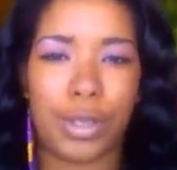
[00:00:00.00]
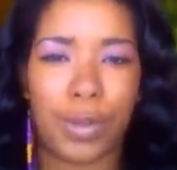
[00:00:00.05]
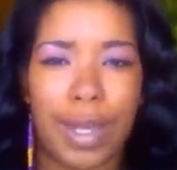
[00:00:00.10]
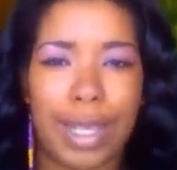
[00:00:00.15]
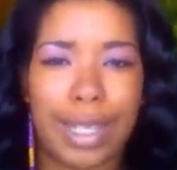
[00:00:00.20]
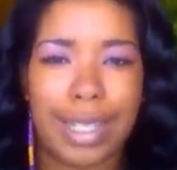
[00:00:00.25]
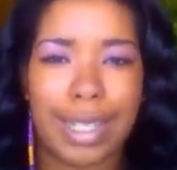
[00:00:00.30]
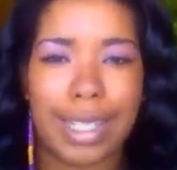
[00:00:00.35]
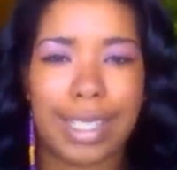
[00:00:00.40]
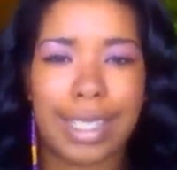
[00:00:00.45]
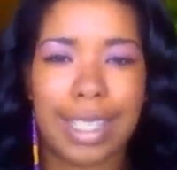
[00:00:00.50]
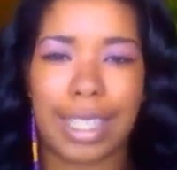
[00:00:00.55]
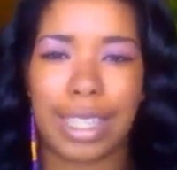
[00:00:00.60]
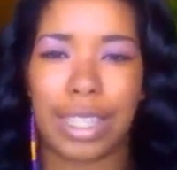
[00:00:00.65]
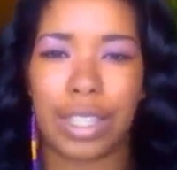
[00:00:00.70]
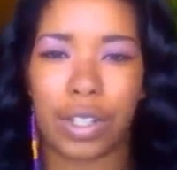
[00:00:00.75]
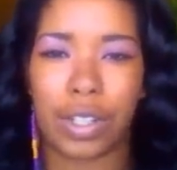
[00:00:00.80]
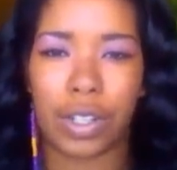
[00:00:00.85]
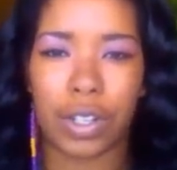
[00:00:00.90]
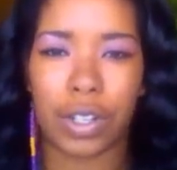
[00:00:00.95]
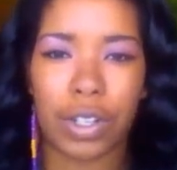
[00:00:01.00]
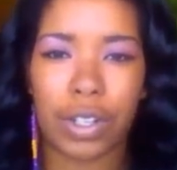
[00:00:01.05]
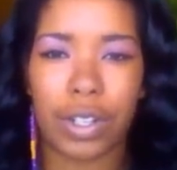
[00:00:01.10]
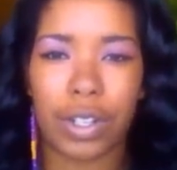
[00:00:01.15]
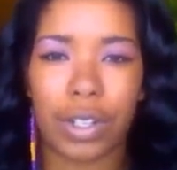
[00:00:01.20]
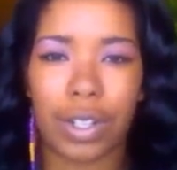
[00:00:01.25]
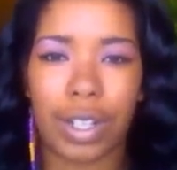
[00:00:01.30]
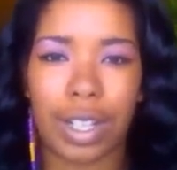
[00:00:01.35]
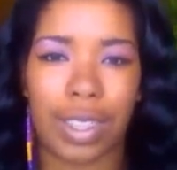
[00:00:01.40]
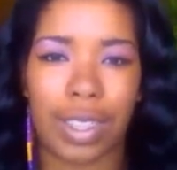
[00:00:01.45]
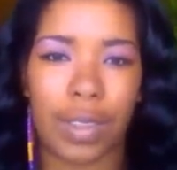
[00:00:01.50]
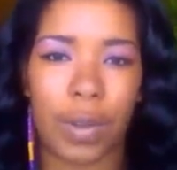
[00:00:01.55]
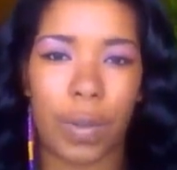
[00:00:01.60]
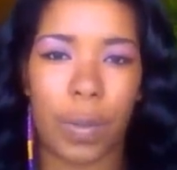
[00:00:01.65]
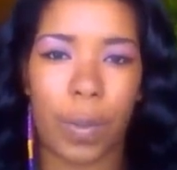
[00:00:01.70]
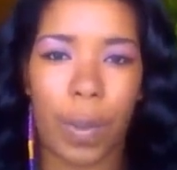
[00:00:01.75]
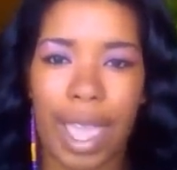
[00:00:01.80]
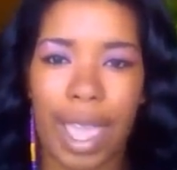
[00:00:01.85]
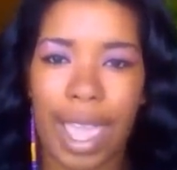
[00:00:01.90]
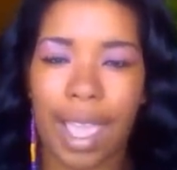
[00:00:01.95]
straightness and the curl and the
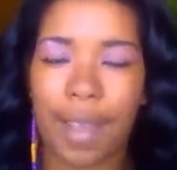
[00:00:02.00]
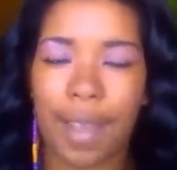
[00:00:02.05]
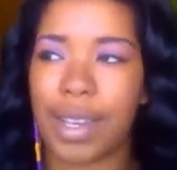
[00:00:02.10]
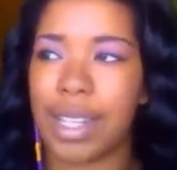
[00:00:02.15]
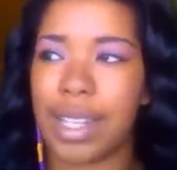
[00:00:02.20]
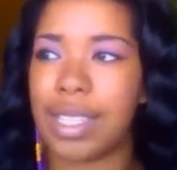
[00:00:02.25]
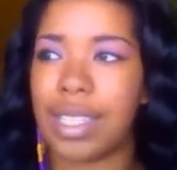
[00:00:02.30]
wave.